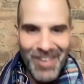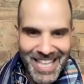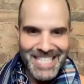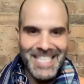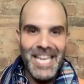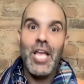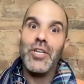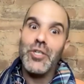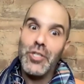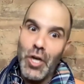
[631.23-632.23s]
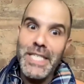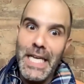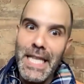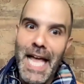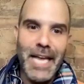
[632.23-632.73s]
everything is don't
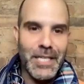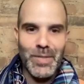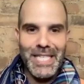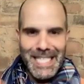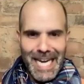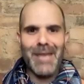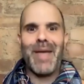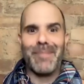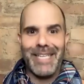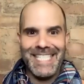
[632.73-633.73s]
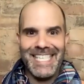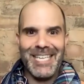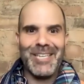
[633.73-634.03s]
tell a lie. It's in the Ten Commandments.